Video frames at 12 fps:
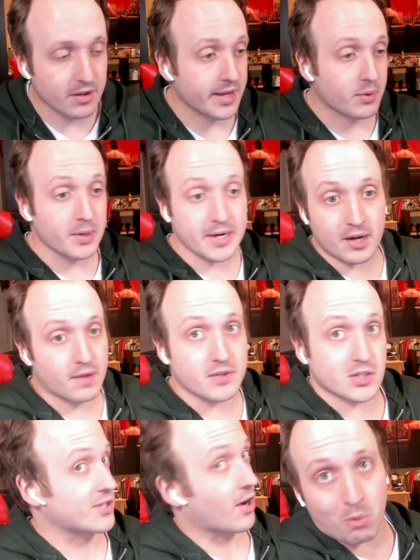like, we didn't even
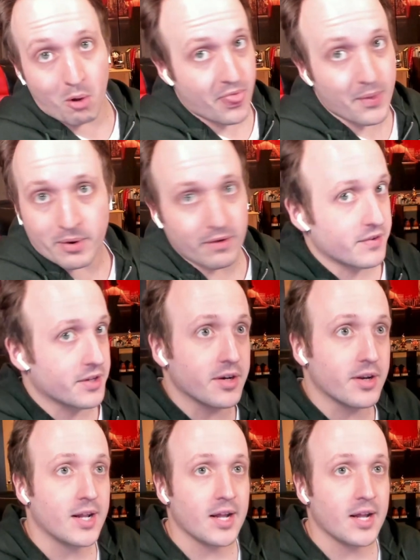start with Thorfinn.